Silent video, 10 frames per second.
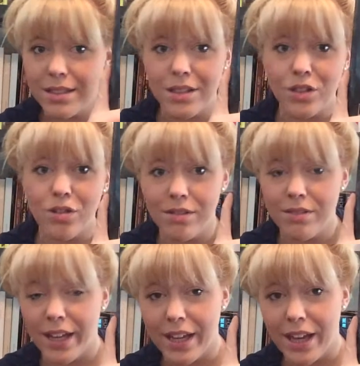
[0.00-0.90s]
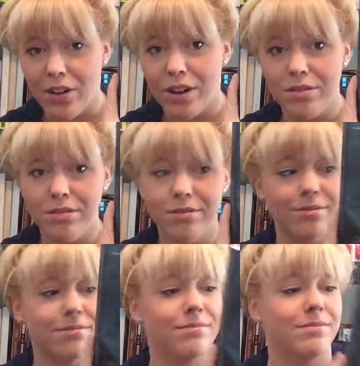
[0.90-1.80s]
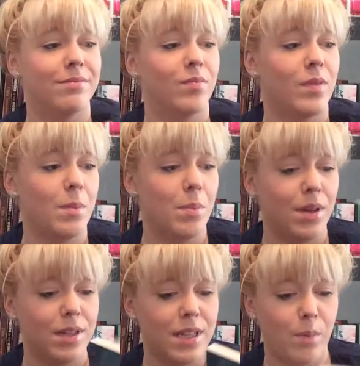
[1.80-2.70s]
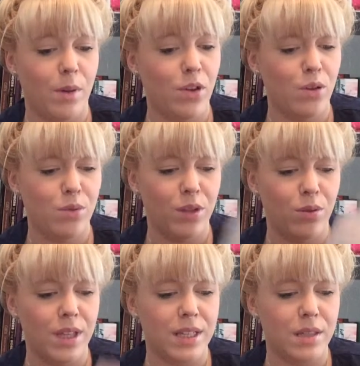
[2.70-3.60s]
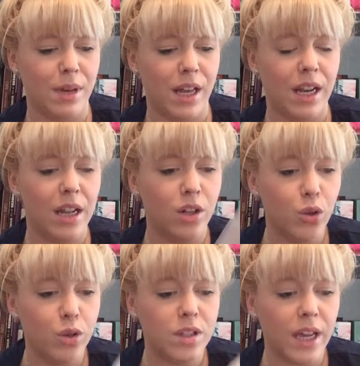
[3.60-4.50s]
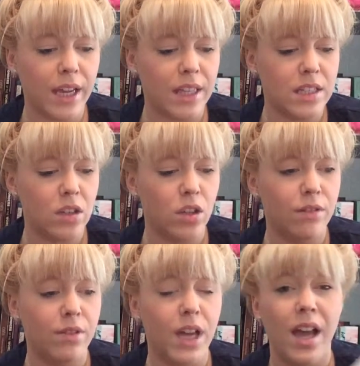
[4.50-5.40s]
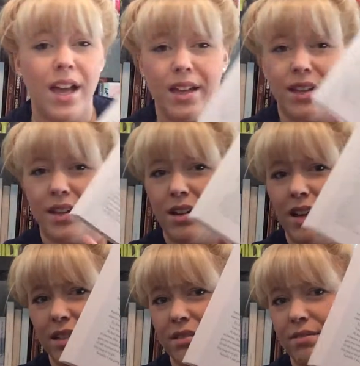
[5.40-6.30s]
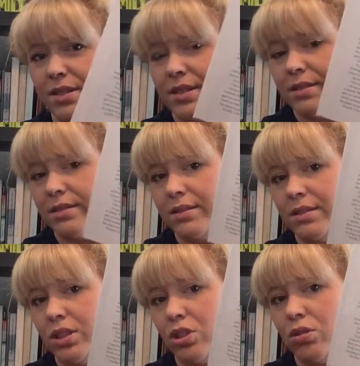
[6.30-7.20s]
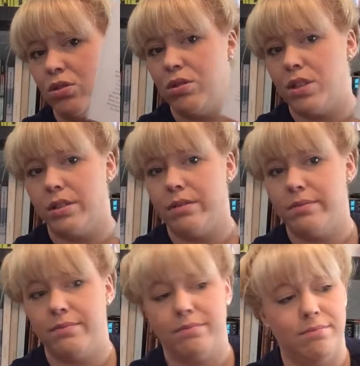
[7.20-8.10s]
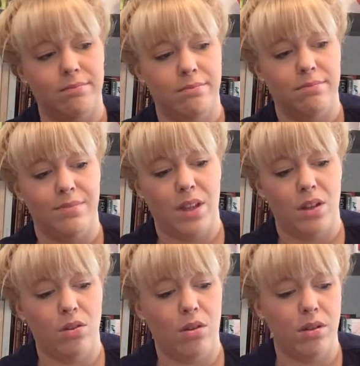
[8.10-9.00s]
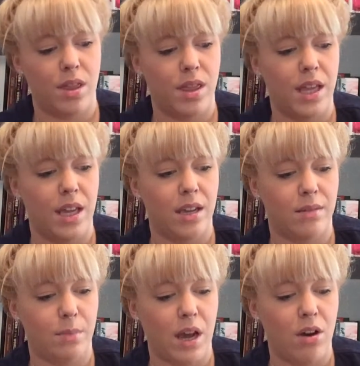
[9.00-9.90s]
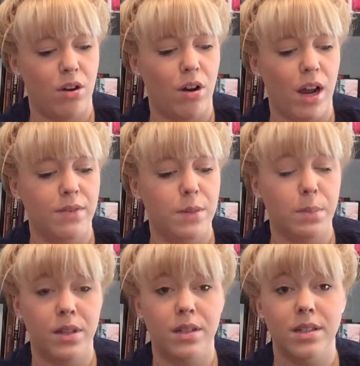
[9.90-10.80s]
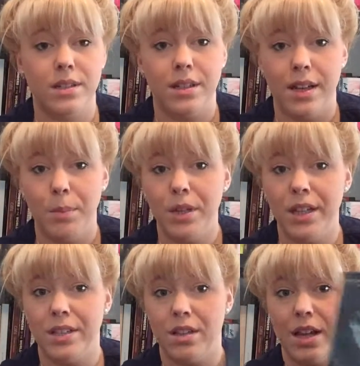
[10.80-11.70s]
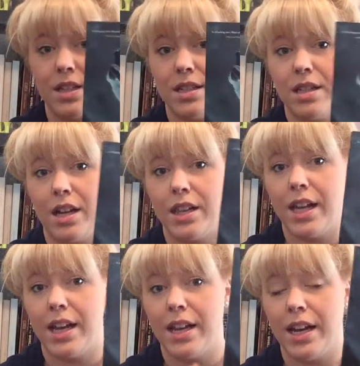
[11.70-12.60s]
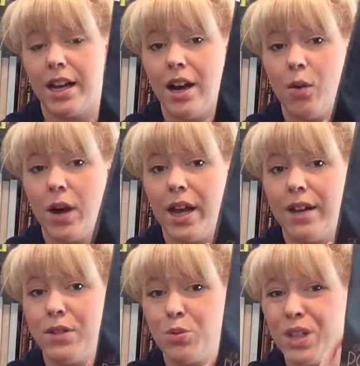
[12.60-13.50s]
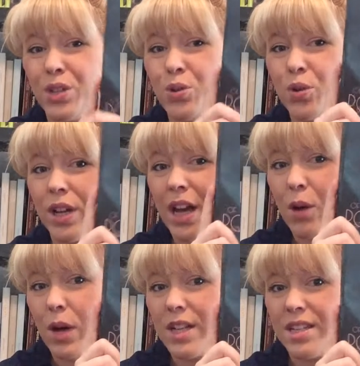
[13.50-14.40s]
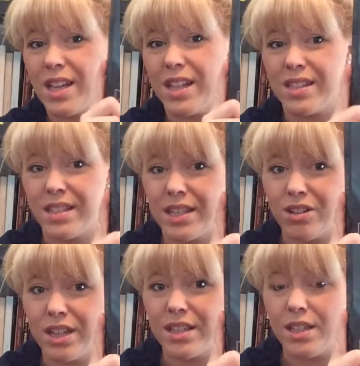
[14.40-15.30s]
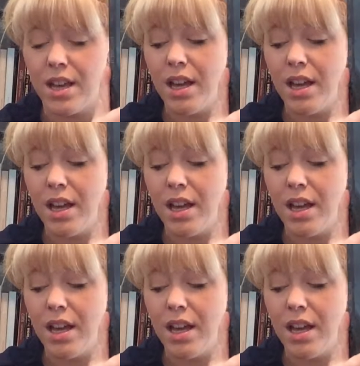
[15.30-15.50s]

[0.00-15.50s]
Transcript: sort of like Ariel, but I've heard really good things about it, and it looks like there's a lot of kind of short, not thick paragraphs, but really excited to start that, and I can't wait. If it's really good, I can't wait to start the series.